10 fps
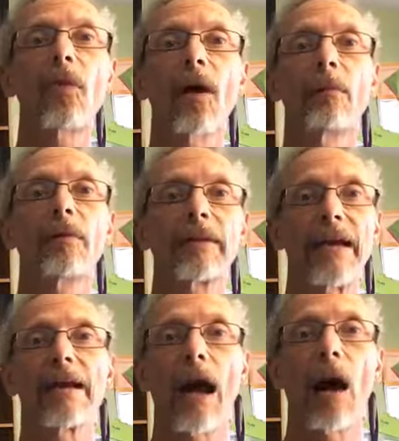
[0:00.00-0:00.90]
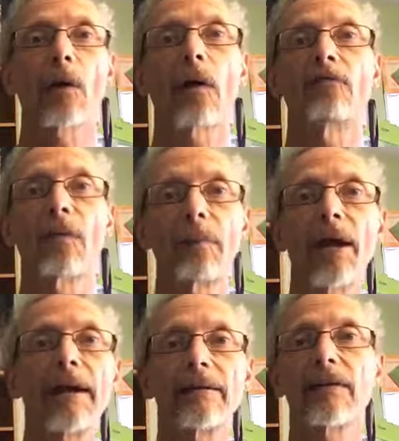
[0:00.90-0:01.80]
them get out of the
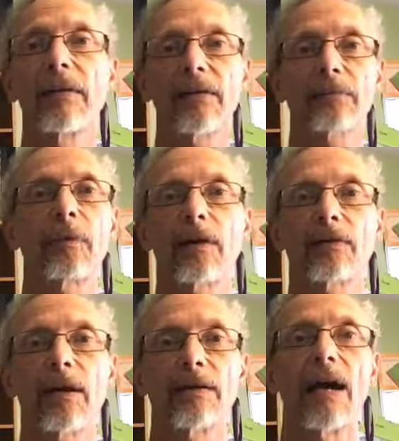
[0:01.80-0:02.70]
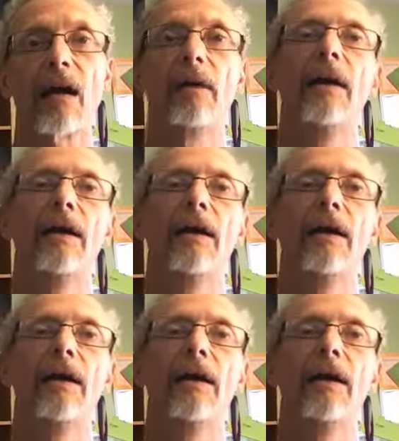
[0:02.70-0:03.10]
pain they're experiencing right now?